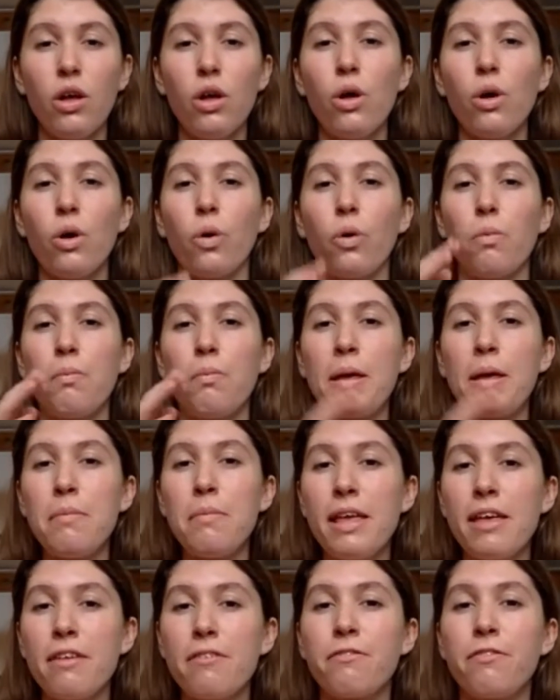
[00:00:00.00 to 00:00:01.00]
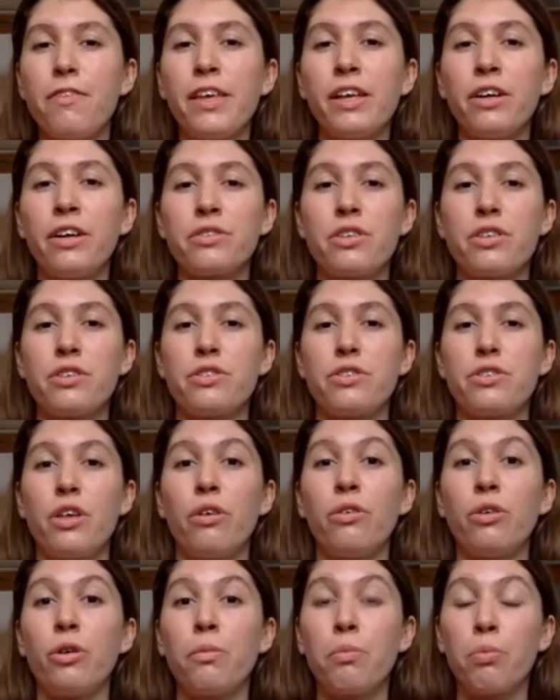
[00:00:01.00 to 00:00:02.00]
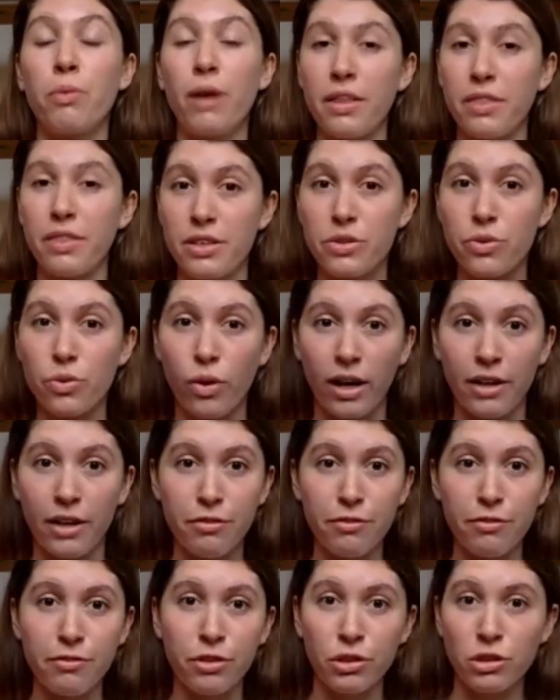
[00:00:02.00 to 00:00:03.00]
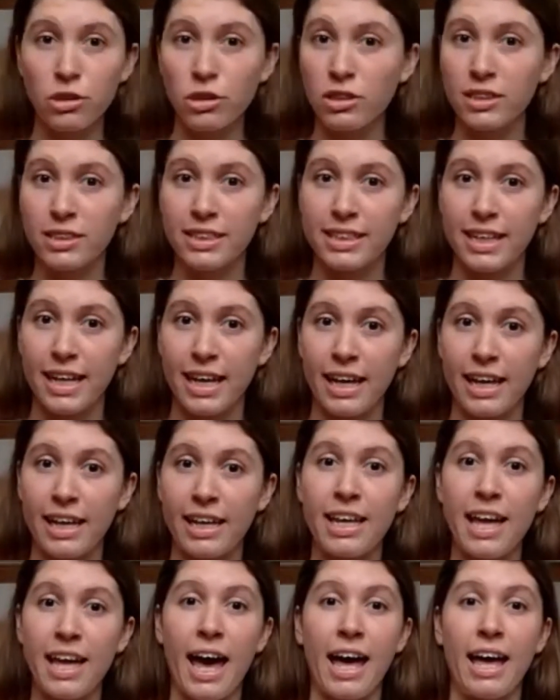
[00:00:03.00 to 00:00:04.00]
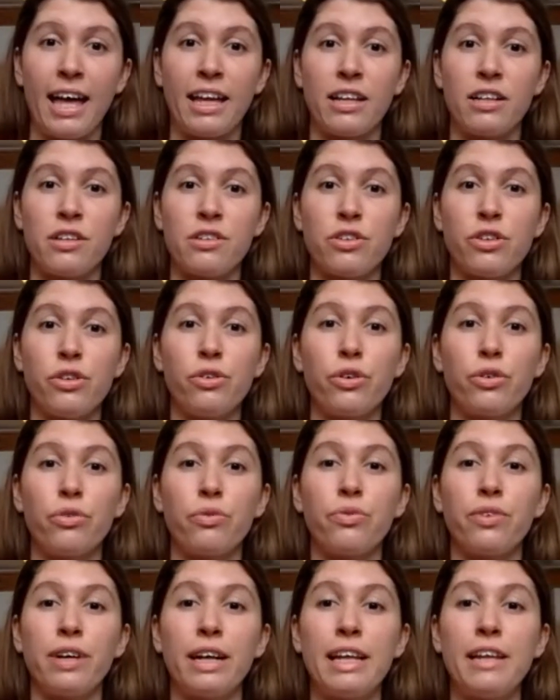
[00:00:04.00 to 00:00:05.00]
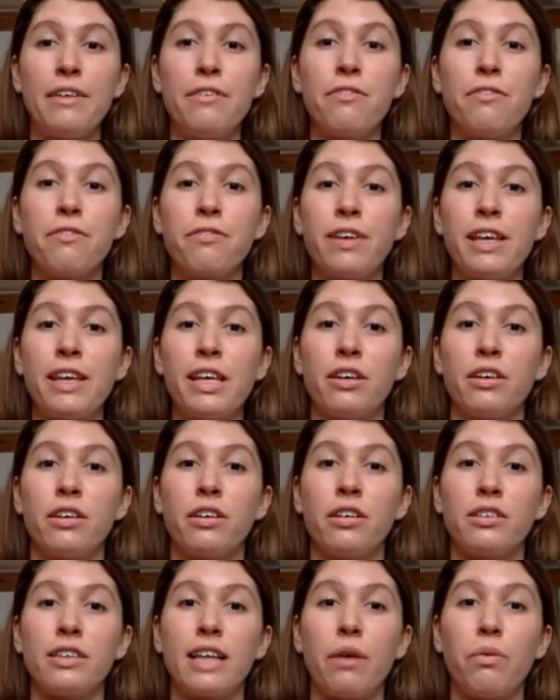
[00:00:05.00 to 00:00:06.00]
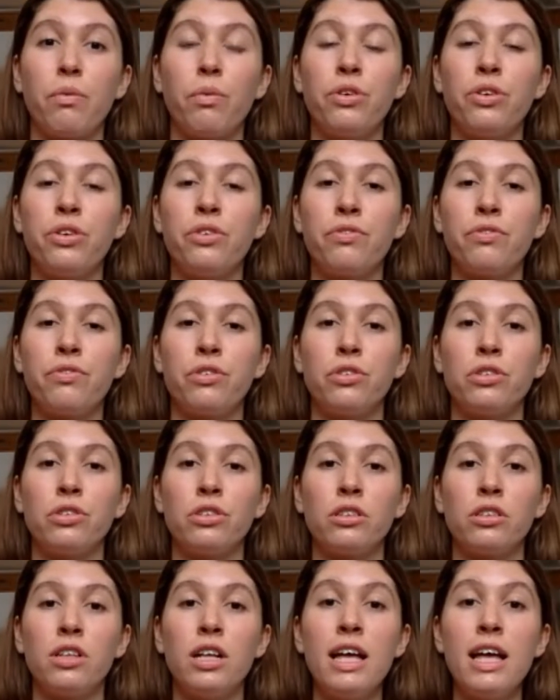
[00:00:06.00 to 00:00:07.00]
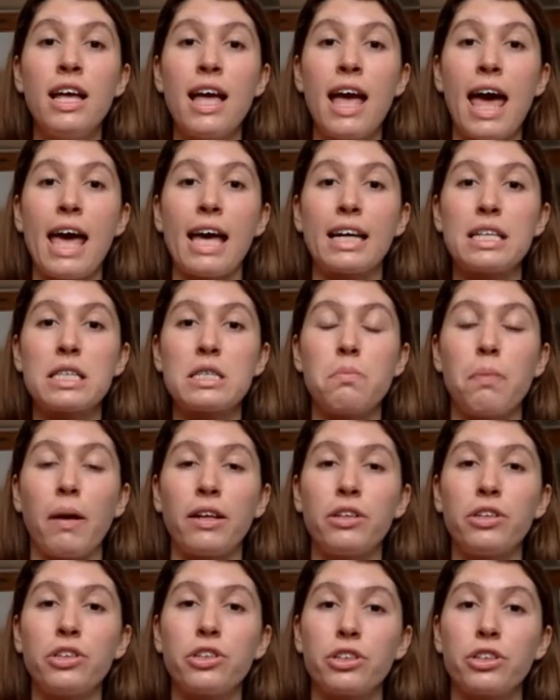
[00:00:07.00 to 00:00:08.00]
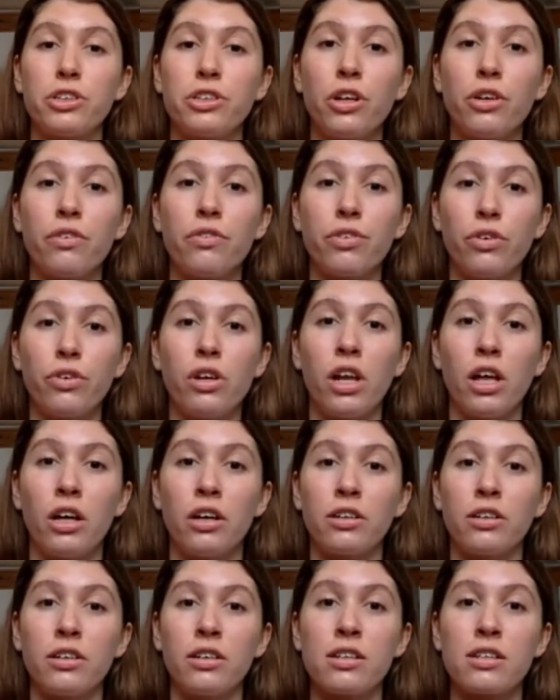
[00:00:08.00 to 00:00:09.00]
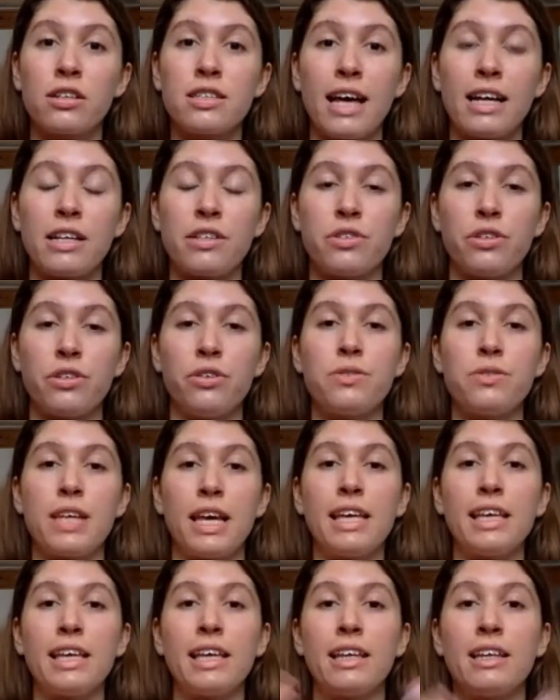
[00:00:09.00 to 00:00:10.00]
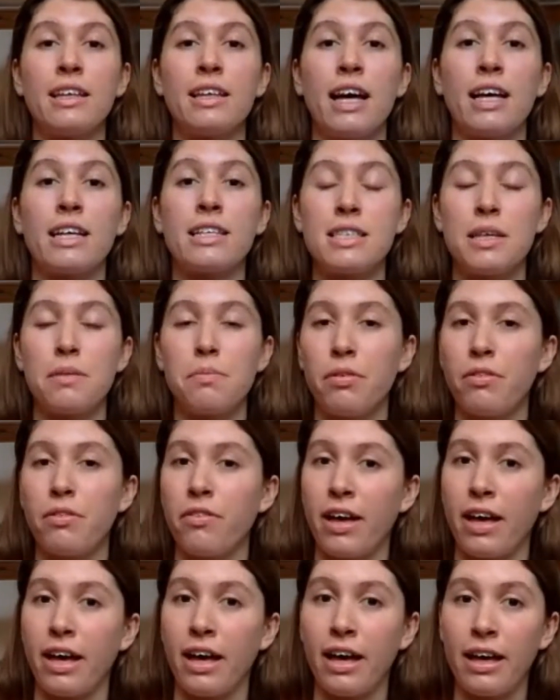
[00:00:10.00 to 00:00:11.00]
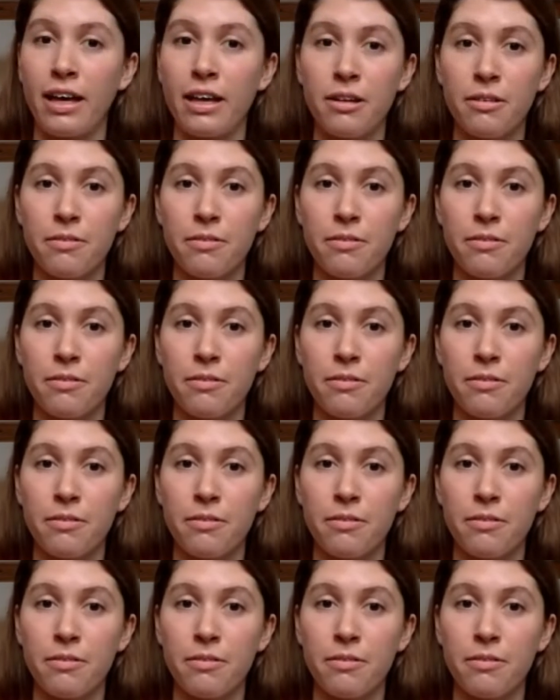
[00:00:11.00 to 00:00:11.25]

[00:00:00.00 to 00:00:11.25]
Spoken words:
Or maybe it feels as though your breath is quite full today and you can really feel that wonderful expansion of your lungs as you take in that sip of air.